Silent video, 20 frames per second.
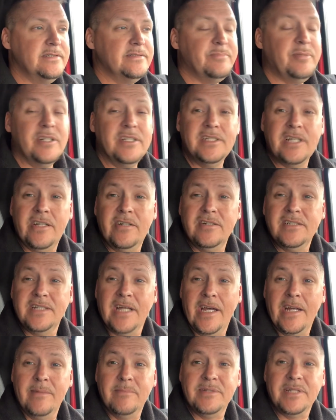Please
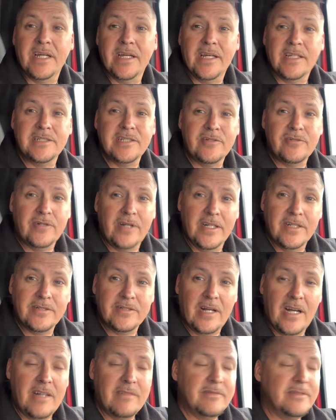understand I'm saying as a truck
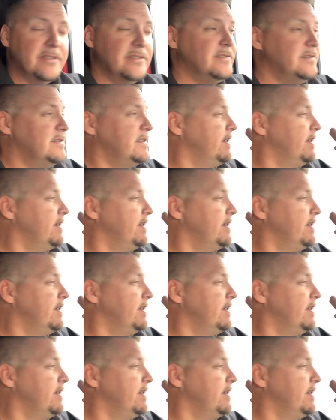driver,